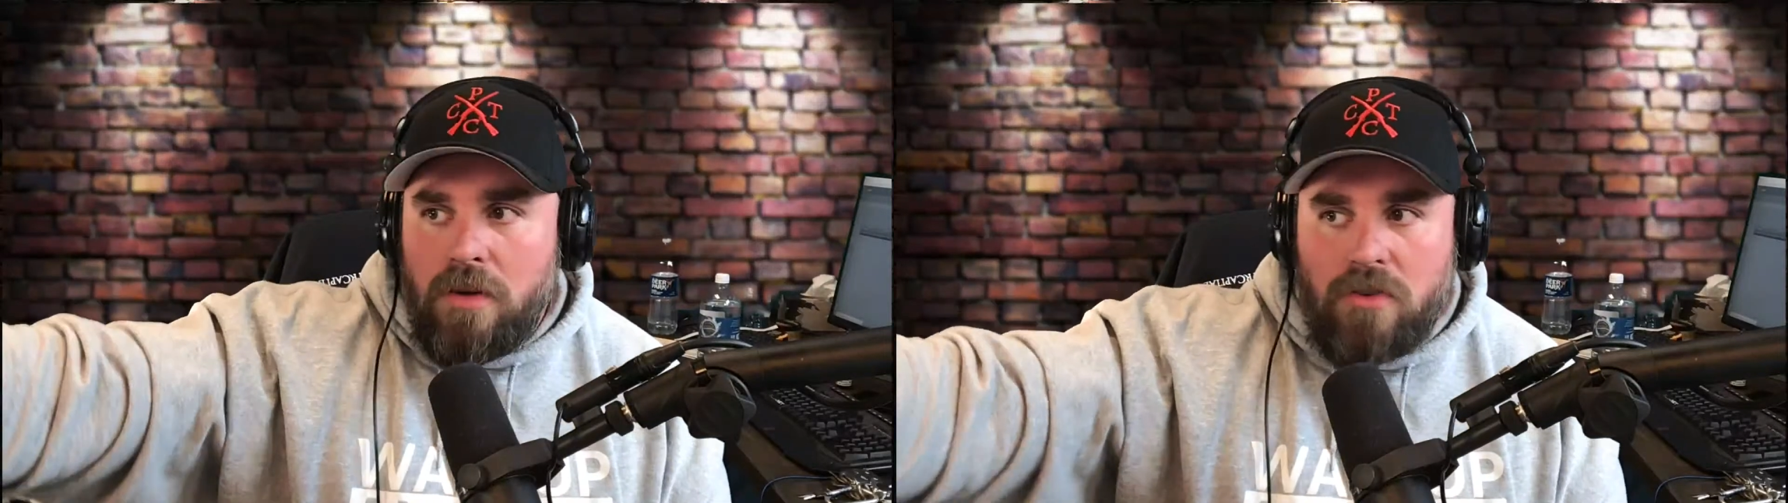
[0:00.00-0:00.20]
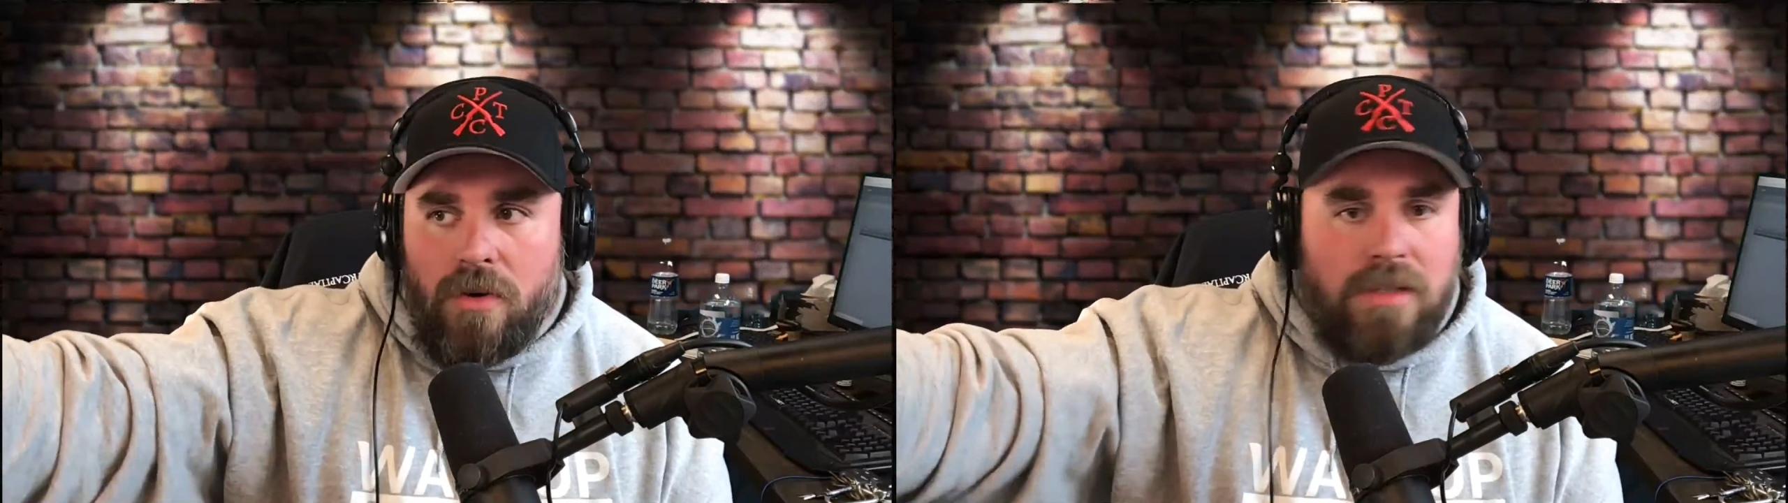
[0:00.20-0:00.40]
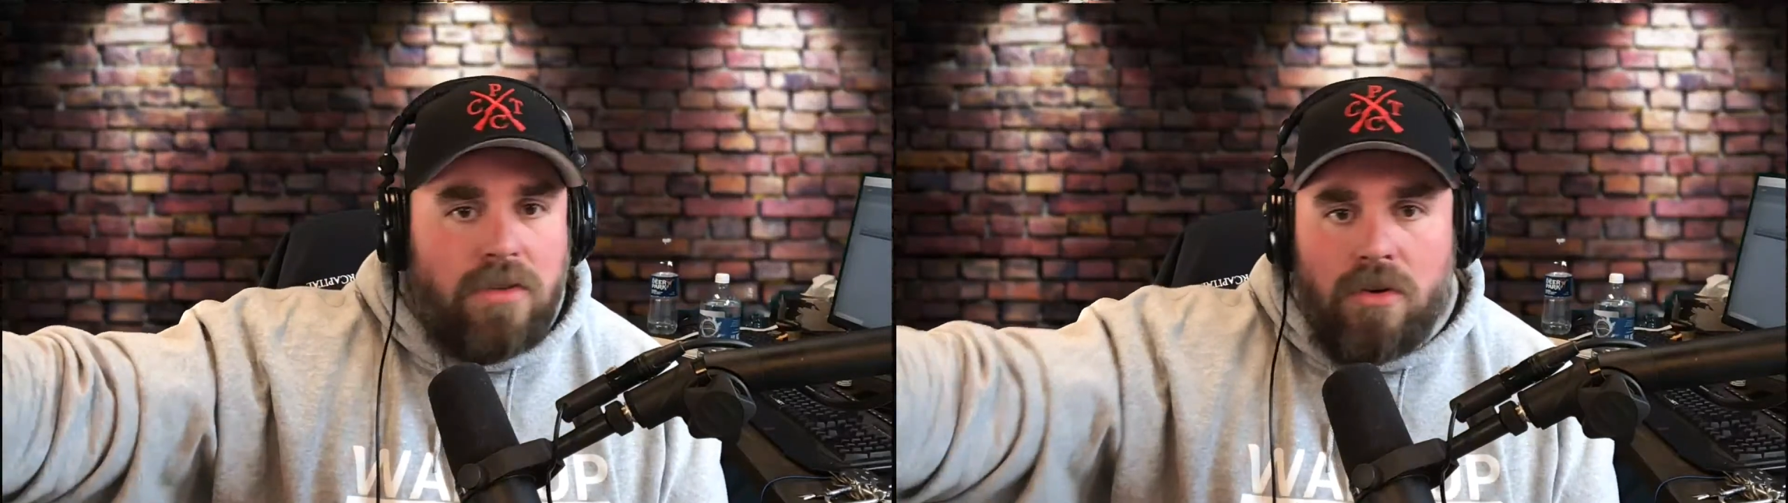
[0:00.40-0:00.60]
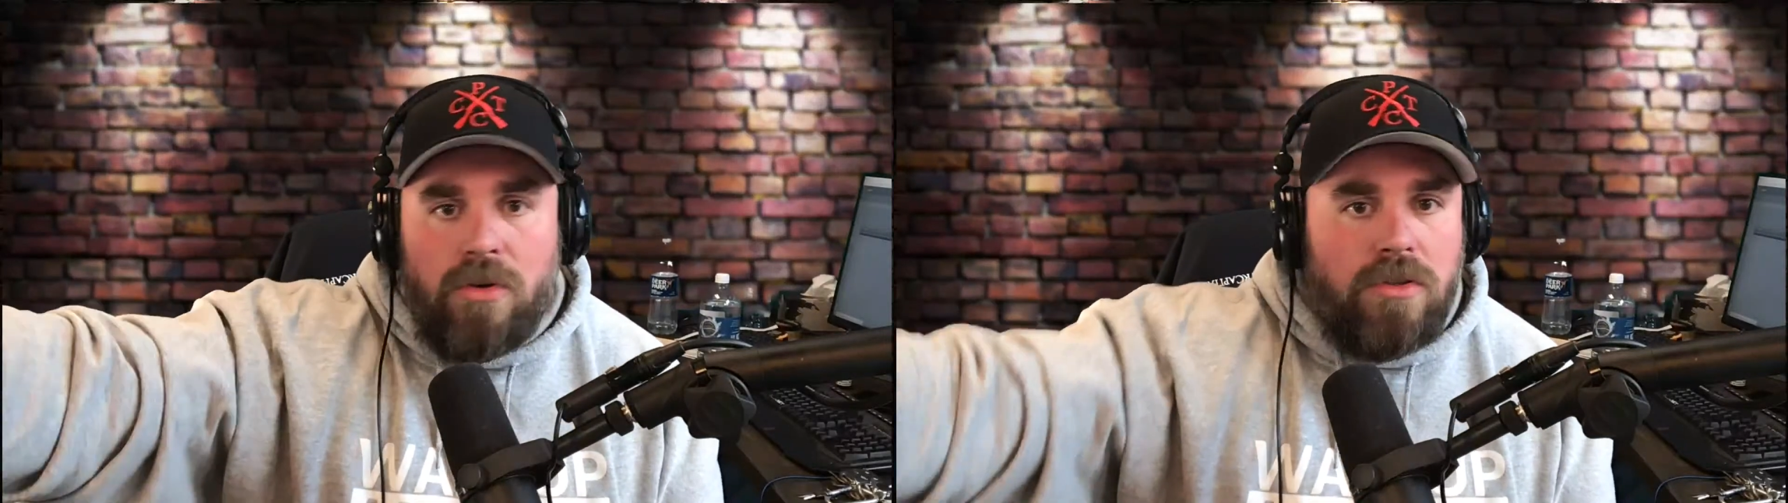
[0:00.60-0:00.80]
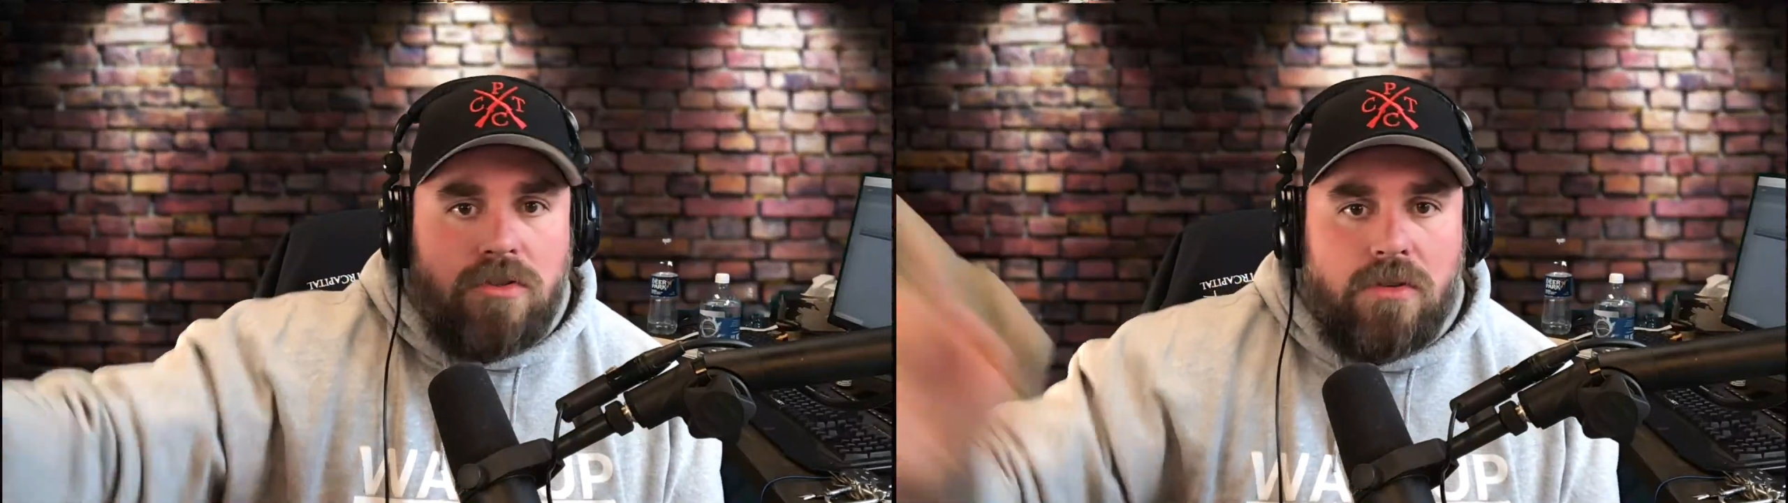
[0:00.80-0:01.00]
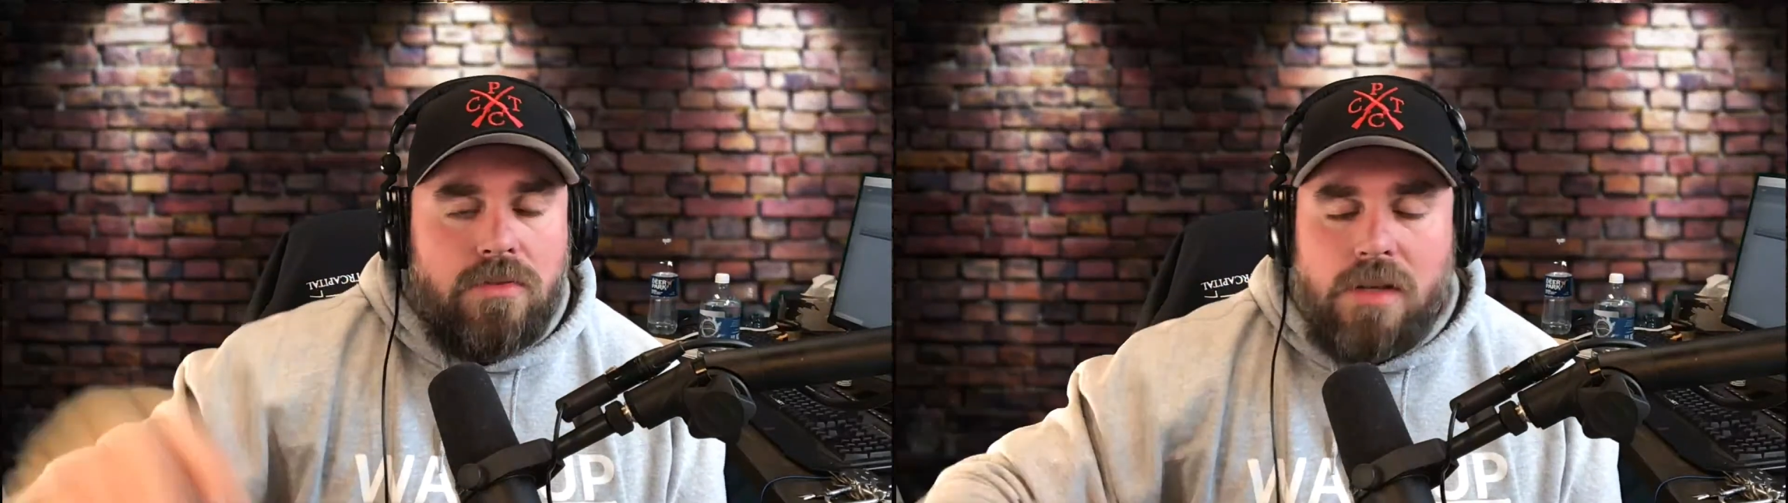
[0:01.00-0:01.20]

choice or who you choose